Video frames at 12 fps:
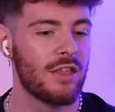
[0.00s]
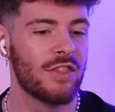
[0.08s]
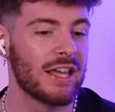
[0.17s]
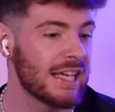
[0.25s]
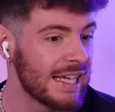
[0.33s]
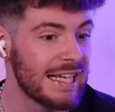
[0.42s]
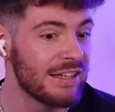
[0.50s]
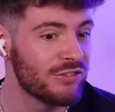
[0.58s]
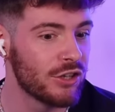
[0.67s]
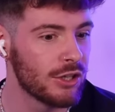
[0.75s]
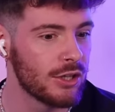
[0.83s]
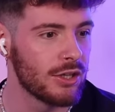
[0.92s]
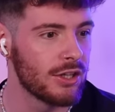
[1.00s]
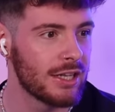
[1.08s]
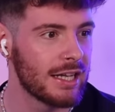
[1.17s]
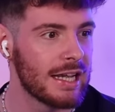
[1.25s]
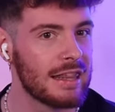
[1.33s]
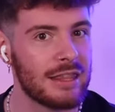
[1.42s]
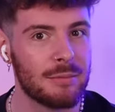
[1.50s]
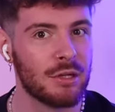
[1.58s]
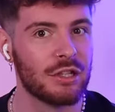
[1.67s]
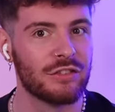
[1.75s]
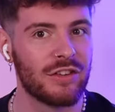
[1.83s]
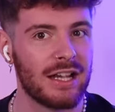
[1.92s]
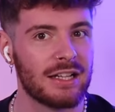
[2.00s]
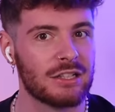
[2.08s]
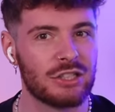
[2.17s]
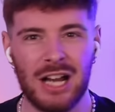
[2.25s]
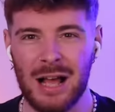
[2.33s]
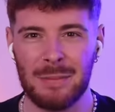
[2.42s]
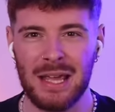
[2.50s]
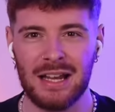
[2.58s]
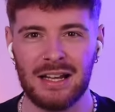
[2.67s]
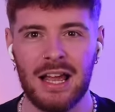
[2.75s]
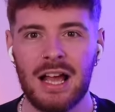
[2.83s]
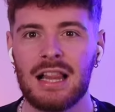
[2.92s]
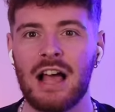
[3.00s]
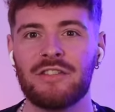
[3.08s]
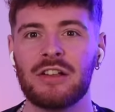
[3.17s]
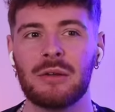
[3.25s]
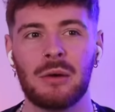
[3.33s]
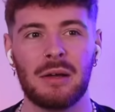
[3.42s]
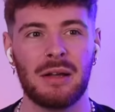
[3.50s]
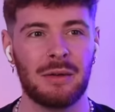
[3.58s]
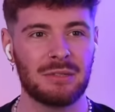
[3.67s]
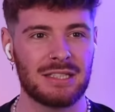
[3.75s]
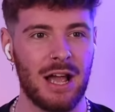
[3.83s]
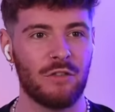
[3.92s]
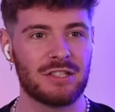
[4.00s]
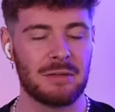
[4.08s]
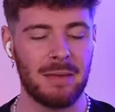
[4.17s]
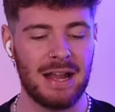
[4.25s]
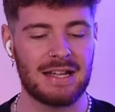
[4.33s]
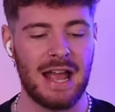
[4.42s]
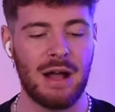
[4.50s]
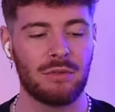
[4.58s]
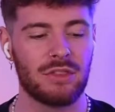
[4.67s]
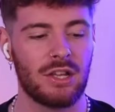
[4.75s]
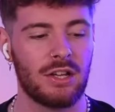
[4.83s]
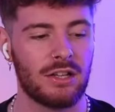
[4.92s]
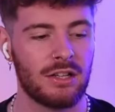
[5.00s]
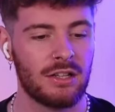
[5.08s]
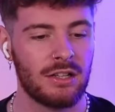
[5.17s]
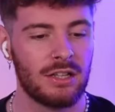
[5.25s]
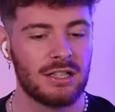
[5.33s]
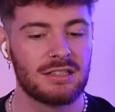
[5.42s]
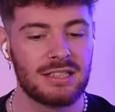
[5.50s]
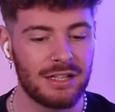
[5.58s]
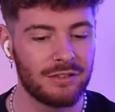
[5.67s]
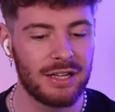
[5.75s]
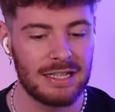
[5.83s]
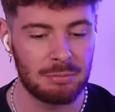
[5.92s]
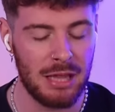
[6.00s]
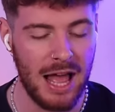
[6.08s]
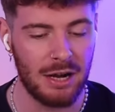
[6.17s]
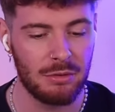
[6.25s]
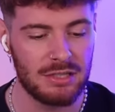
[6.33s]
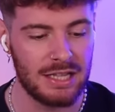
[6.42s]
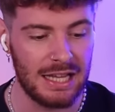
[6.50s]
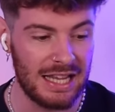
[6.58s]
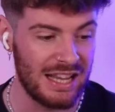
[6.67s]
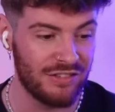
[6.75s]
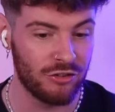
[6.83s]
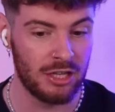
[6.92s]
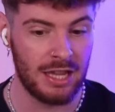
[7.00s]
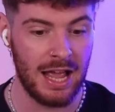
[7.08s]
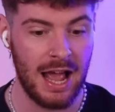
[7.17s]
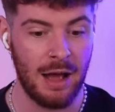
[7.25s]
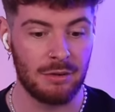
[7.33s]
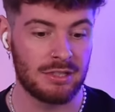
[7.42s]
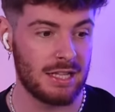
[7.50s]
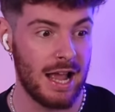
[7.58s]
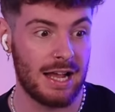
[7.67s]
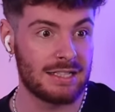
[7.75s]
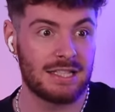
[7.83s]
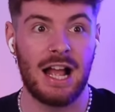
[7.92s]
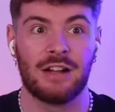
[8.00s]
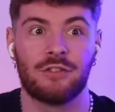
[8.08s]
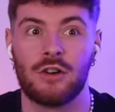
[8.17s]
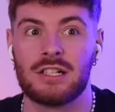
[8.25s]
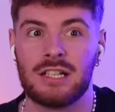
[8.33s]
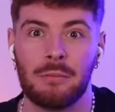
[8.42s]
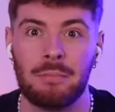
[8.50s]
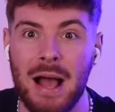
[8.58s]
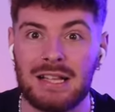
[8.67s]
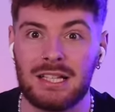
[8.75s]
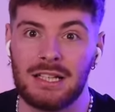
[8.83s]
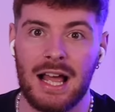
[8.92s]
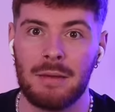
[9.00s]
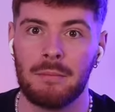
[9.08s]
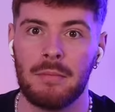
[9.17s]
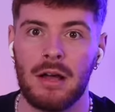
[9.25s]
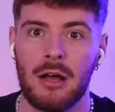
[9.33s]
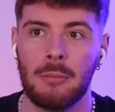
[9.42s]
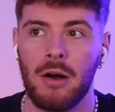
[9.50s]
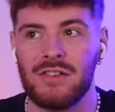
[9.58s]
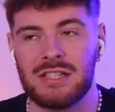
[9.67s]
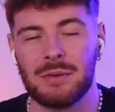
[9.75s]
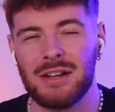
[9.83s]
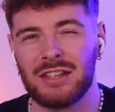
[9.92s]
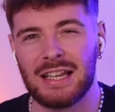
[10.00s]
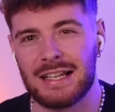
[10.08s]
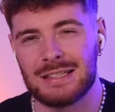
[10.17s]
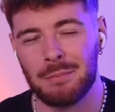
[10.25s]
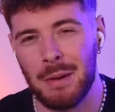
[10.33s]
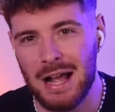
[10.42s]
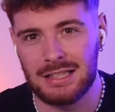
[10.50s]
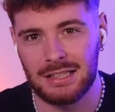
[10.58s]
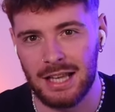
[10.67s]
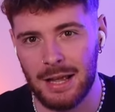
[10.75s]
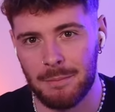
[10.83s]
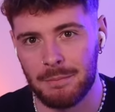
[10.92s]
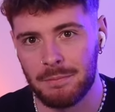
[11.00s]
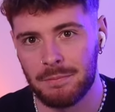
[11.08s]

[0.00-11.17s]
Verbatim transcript: the evil in the movie. Do you know what I mean? Like I feel it was like obviously made out that Sirius Black was the evil, and like I was like excited for us to battle him, but obviously we didn't really get to battle him